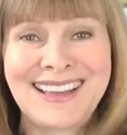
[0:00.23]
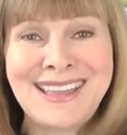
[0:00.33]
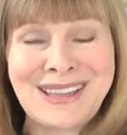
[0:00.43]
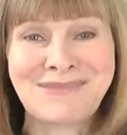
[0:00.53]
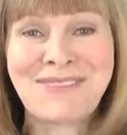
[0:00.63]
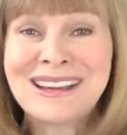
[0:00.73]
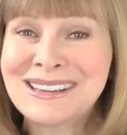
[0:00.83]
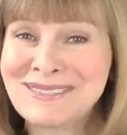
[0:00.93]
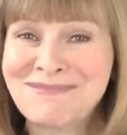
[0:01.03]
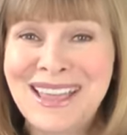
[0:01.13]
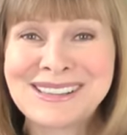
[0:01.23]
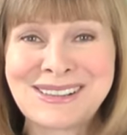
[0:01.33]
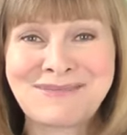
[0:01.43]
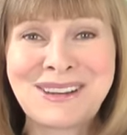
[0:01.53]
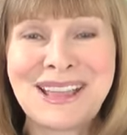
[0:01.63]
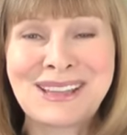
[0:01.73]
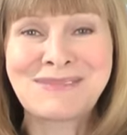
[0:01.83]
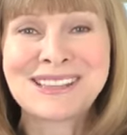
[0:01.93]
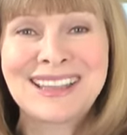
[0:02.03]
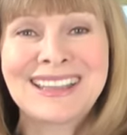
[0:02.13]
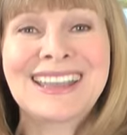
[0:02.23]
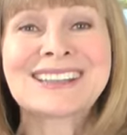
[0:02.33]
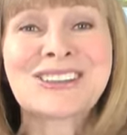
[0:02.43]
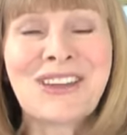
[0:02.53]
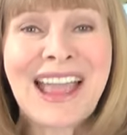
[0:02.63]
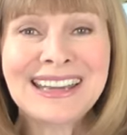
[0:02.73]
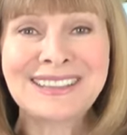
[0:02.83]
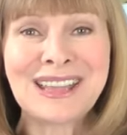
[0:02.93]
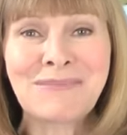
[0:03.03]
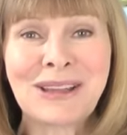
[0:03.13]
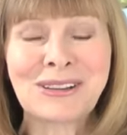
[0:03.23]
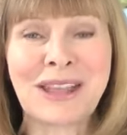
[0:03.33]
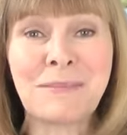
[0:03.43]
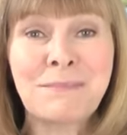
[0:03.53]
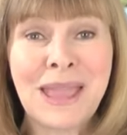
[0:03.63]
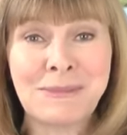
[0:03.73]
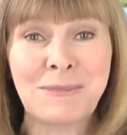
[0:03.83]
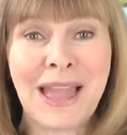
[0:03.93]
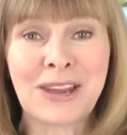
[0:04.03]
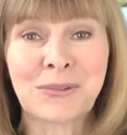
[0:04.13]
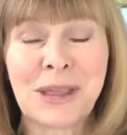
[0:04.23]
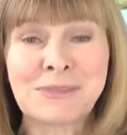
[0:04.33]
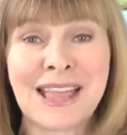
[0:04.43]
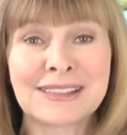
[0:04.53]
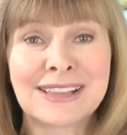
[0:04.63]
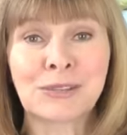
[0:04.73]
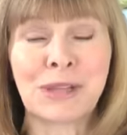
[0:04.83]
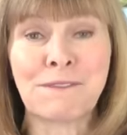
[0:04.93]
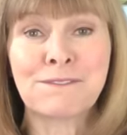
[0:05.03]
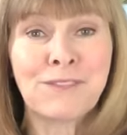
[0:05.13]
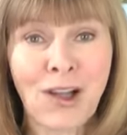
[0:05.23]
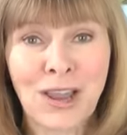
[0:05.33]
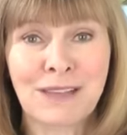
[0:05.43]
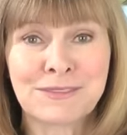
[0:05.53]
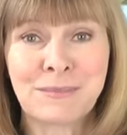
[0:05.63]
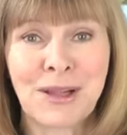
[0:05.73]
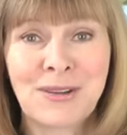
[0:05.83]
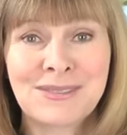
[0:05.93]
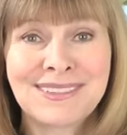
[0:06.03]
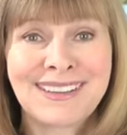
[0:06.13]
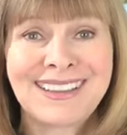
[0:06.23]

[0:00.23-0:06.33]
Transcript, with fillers: I am ready to make some ribs. Is there anything better than baby back ribs that literally fall off the bone?